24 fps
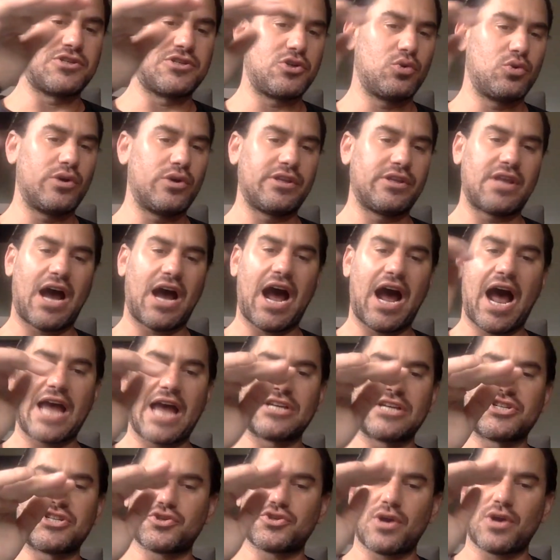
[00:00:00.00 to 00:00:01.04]
doing the high
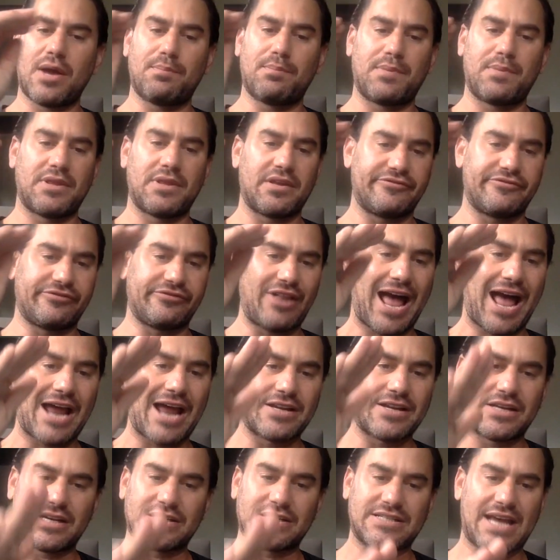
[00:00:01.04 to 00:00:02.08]
strip, and the
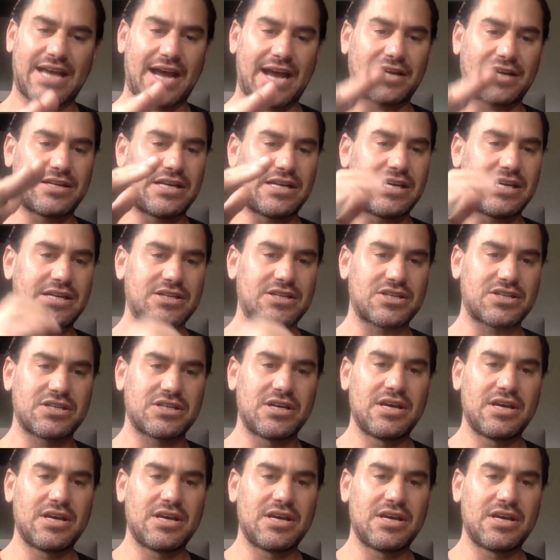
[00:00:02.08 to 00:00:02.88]
flattening techniques